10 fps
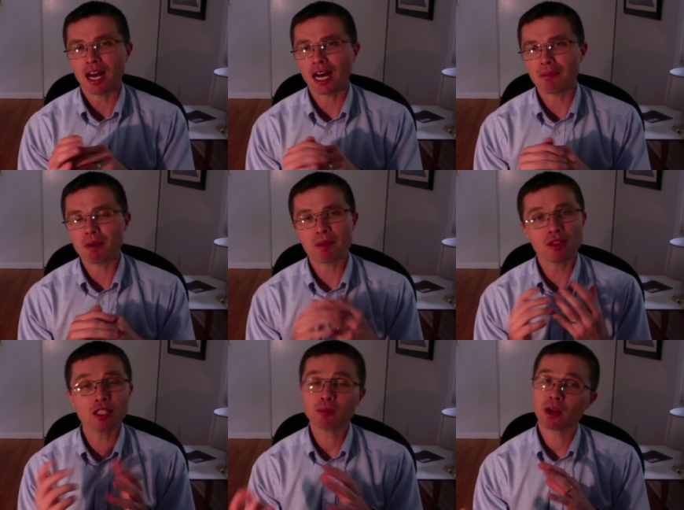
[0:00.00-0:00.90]
But at
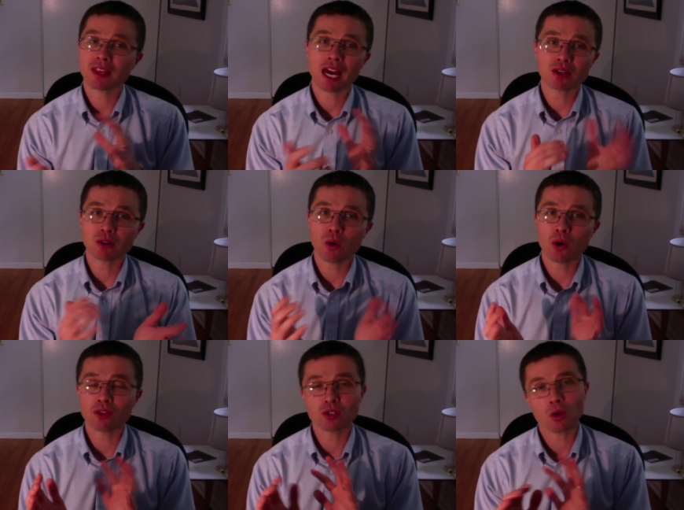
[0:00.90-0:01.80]
this point, the
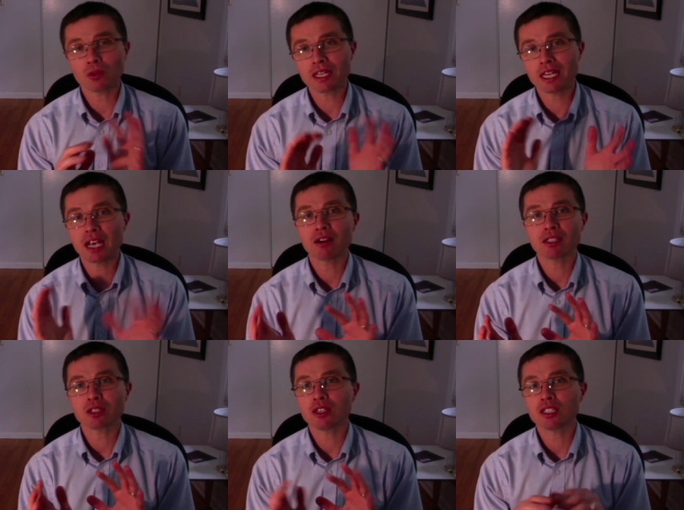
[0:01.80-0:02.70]
Acro-Corinth is only
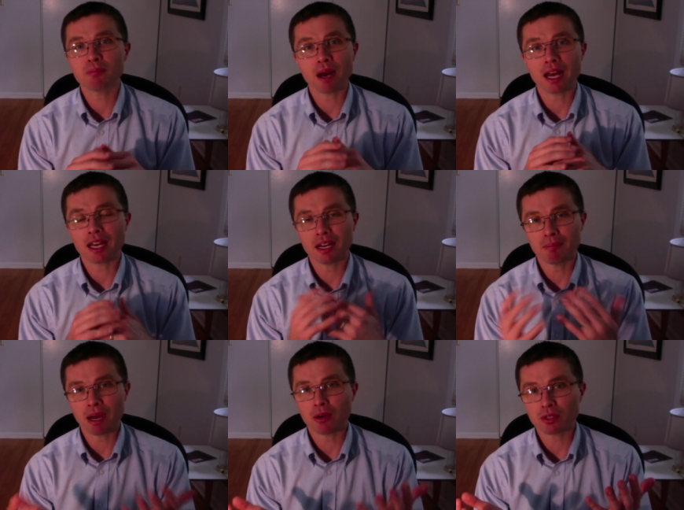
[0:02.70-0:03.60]
garrisoned by
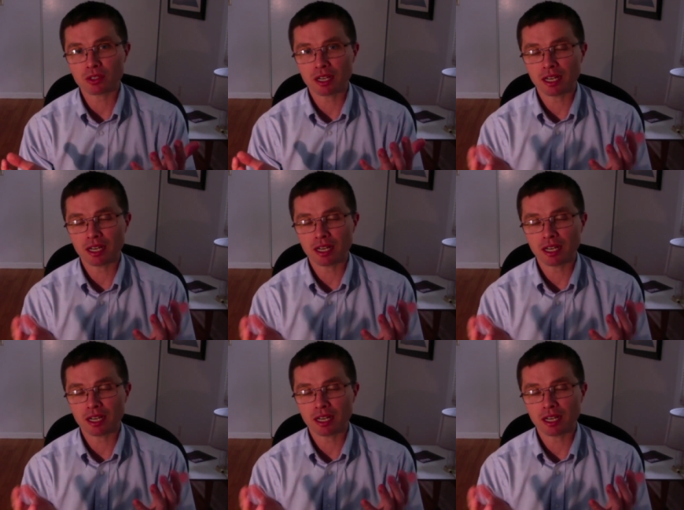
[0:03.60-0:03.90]
about